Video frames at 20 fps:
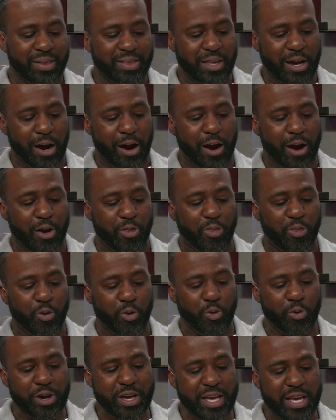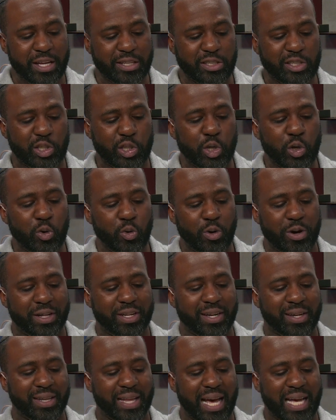there are 3-2 in
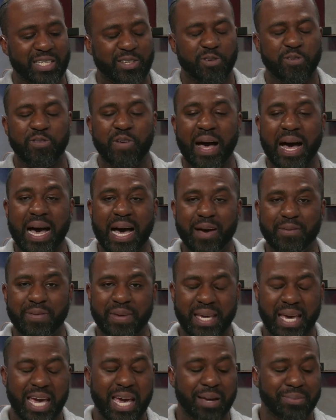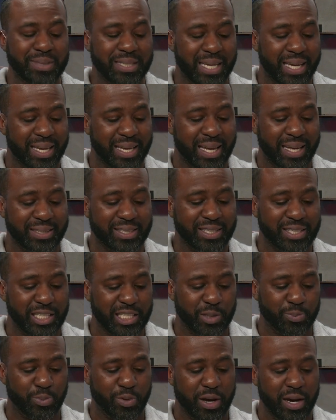their last 5 games against the
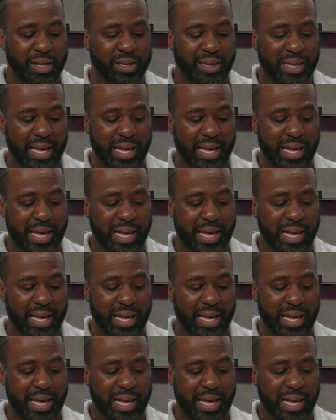spread.